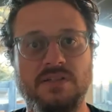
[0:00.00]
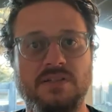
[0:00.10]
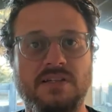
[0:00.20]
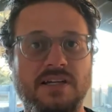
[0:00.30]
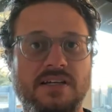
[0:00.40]

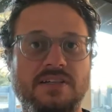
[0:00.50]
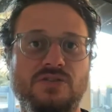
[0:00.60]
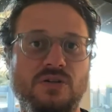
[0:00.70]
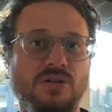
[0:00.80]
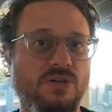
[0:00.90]
gun
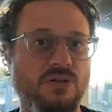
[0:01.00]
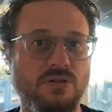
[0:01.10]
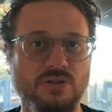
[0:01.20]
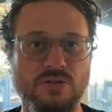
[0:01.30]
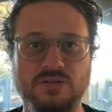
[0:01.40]

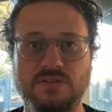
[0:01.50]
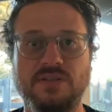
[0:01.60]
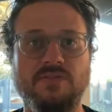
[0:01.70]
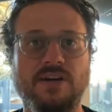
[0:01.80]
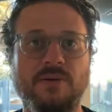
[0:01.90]
control,
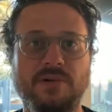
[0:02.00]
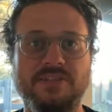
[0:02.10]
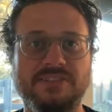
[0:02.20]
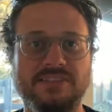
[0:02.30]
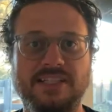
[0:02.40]
environmental
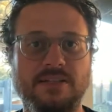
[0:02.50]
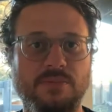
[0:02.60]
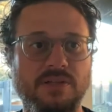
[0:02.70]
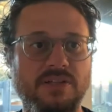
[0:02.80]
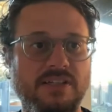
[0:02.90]

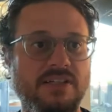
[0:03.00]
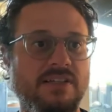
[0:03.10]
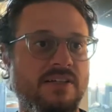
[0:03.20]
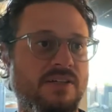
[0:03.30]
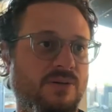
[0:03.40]
sustainability,
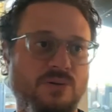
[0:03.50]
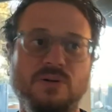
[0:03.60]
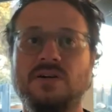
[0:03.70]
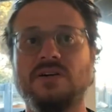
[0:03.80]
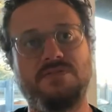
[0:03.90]

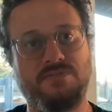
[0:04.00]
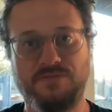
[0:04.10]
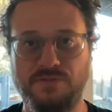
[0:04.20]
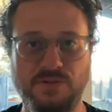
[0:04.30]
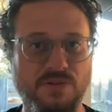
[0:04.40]
or a
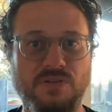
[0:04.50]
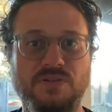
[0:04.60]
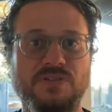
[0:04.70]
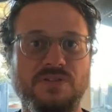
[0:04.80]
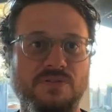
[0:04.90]

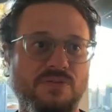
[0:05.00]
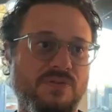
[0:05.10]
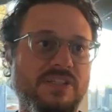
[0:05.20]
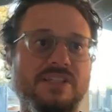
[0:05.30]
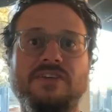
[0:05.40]
full
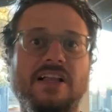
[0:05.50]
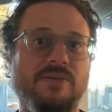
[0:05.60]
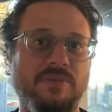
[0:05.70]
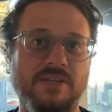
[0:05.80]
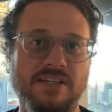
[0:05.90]

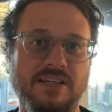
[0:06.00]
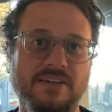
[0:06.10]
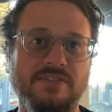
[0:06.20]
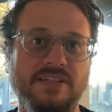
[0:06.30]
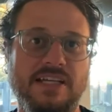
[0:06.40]
redevelopment
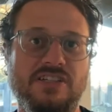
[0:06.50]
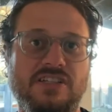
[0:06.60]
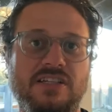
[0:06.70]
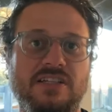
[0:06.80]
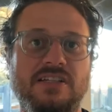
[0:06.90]
of a
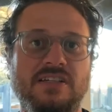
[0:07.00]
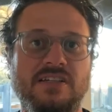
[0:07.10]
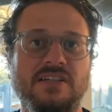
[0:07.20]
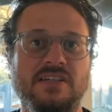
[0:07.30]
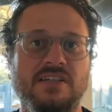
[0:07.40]
nation.
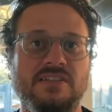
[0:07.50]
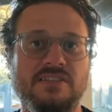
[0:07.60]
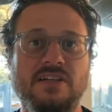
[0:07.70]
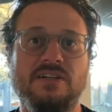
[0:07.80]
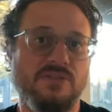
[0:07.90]

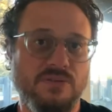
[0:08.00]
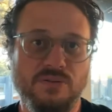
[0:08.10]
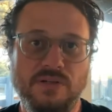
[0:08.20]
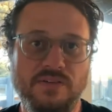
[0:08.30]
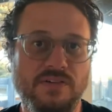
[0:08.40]
So
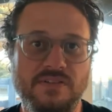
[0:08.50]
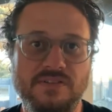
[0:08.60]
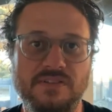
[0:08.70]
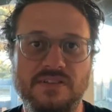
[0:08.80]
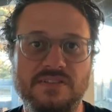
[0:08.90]
whoever
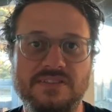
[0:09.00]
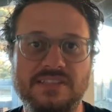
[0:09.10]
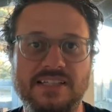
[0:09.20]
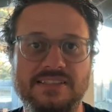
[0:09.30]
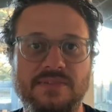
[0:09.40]

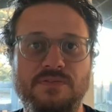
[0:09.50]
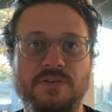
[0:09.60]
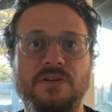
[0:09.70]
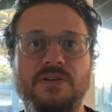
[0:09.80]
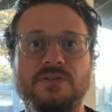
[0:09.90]
signs up
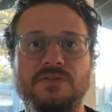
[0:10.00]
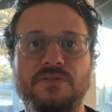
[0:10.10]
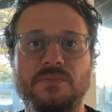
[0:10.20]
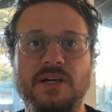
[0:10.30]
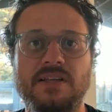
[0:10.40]
for for
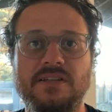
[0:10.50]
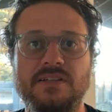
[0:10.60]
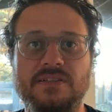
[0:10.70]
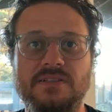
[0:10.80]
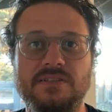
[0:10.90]
my
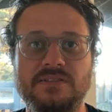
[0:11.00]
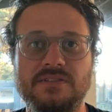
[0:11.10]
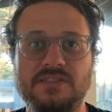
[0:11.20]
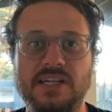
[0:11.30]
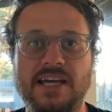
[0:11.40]
little
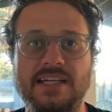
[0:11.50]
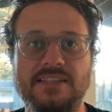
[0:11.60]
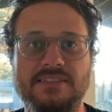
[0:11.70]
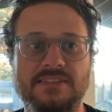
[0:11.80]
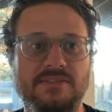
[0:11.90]

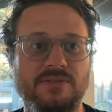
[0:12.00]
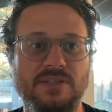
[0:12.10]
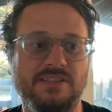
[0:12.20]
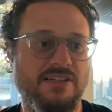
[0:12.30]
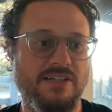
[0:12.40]
chats, we
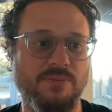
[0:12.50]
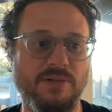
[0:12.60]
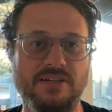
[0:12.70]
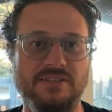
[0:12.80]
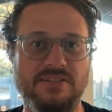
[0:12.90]
can talk
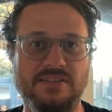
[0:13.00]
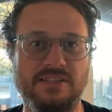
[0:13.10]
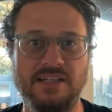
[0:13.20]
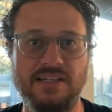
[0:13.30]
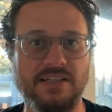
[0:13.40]
about
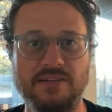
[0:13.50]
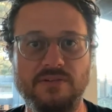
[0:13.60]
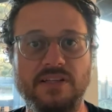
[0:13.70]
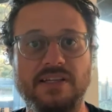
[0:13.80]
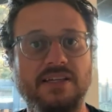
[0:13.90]
anything
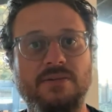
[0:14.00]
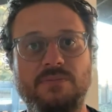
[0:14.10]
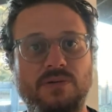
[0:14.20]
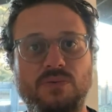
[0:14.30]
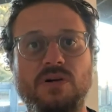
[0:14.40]
really. It can
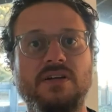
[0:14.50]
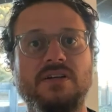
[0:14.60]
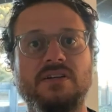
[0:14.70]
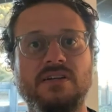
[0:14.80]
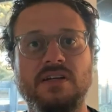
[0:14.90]
be
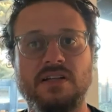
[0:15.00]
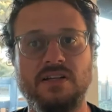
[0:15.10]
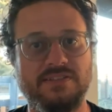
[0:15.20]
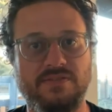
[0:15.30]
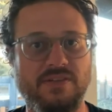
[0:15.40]
one
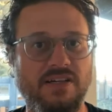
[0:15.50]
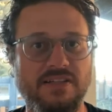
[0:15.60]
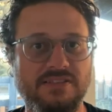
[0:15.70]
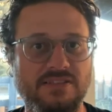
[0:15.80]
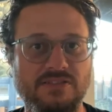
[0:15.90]
clause of the
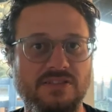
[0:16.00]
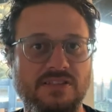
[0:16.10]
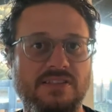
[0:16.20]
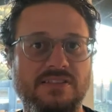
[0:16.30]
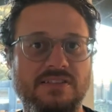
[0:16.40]

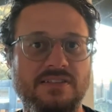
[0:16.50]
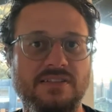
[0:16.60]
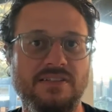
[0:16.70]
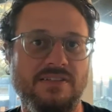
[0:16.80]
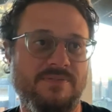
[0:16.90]
Constitution,
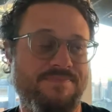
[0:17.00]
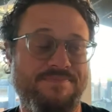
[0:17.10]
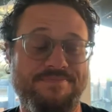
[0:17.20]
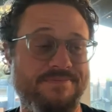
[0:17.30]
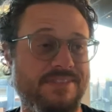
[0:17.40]

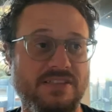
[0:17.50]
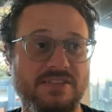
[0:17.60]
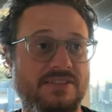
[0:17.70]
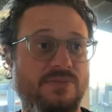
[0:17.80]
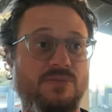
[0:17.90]
such
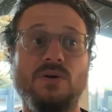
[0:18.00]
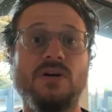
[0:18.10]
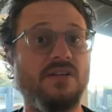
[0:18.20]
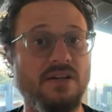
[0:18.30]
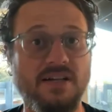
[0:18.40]
as the warrant
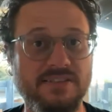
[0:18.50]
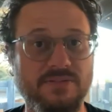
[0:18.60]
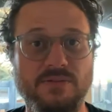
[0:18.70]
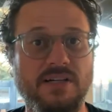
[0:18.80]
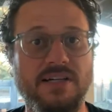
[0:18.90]
clause,
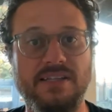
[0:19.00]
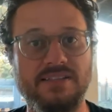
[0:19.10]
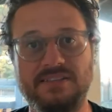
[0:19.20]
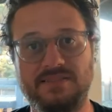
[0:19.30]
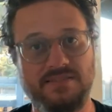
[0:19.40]
and why
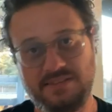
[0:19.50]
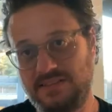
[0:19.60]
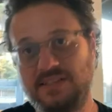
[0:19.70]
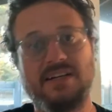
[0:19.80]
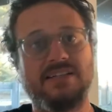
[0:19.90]
this
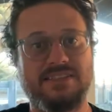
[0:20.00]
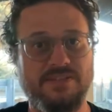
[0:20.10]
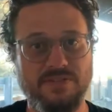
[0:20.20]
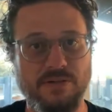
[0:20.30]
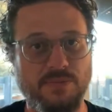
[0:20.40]
clause in the
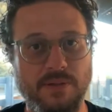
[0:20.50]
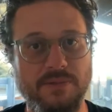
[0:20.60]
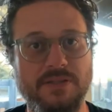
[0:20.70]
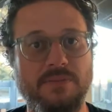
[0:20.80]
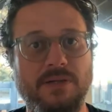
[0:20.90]
Free
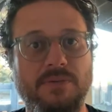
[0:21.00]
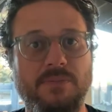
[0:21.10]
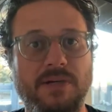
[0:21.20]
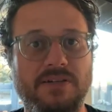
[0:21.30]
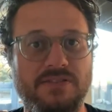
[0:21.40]
Republic might be
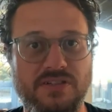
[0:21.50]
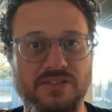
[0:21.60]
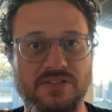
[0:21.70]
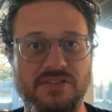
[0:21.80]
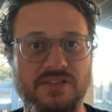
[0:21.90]
better
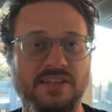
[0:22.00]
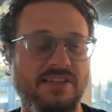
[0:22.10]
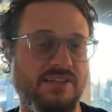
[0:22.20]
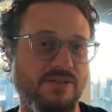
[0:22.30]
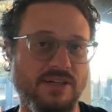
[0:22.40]
structured than the
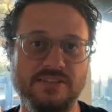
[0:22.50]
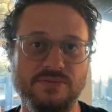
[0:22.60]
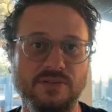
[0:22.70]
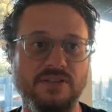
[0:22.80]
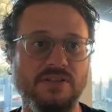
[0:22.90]
U.S.
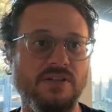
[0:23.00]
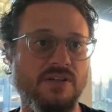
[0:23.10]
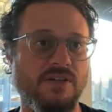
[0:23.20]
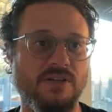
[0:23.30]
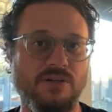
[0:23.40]
one,
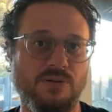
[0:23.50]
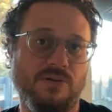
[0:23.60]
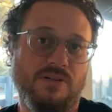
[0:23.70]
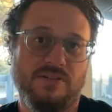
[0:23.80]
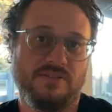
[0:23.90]

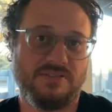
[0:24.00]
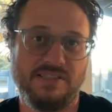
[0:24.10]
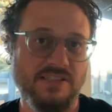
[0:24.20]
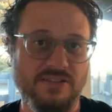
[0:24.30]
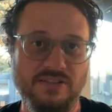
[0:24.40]
or
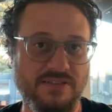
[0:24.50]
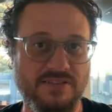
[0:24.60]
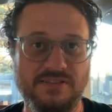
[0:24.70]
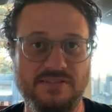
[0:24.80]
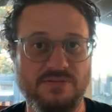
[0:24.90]

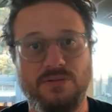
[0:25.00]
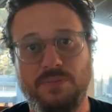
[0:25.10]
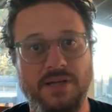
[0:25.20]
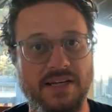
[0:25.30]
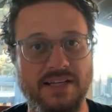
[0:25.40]
T-shirts, or
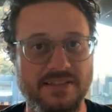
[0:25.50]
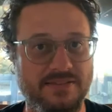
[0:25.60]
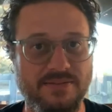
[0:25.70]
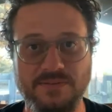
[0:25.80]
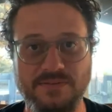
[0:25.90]
paintings,
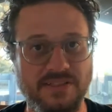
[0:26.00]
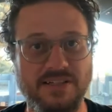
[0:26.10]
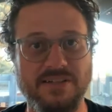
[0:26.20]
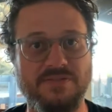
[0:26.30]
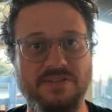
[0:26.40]
or
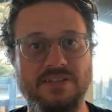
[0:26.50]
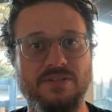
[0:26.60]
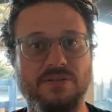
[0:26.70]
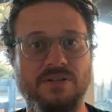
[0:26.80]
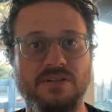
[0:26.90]
photography,
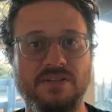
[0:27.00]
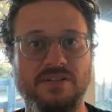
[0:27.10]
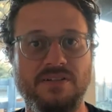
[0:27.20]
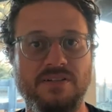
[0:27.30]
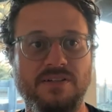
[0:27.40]
or
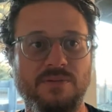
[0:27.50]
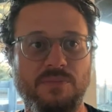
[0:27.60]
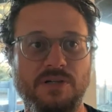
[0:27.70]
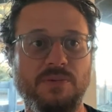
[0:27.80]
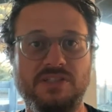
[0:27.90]

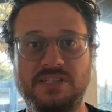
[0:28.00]
pretty much